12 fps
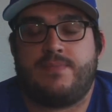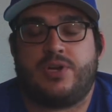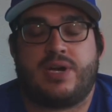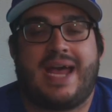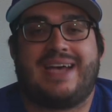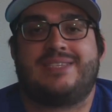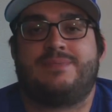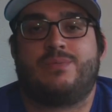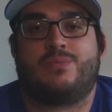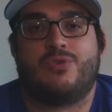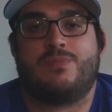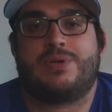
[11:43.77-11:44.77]
There has been
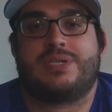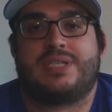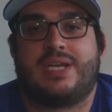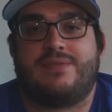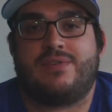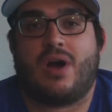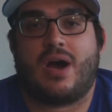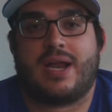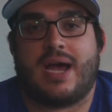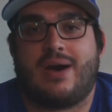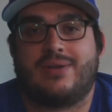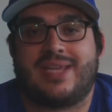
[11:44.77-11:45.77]
rumors that have gone
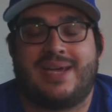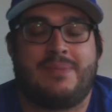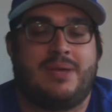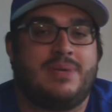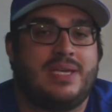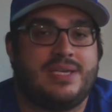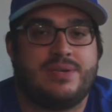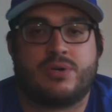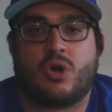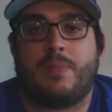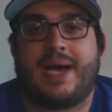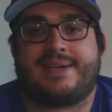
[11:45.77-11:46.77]
out that maybe he'll
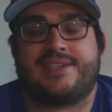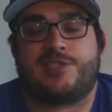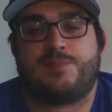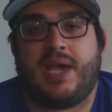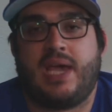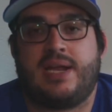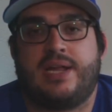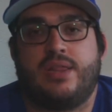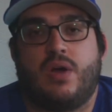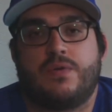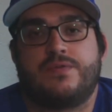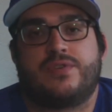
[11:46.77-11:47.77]
go back to Spain on
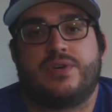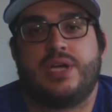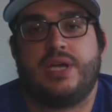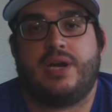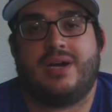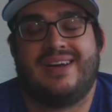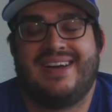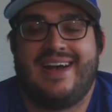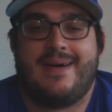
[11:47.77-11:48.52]
loan for a year.